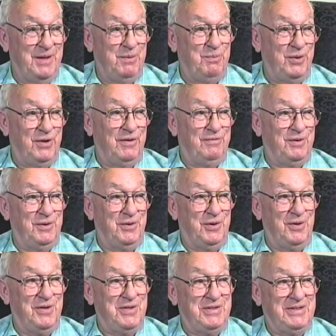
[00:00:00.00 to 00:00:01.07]
beautiful
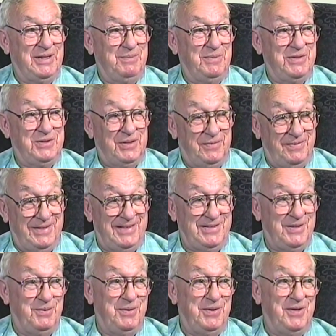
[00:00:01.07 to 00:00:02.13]
girls in the Pacific,
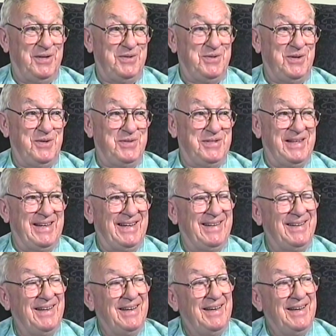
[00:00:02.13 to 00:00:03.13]
so we all chose that.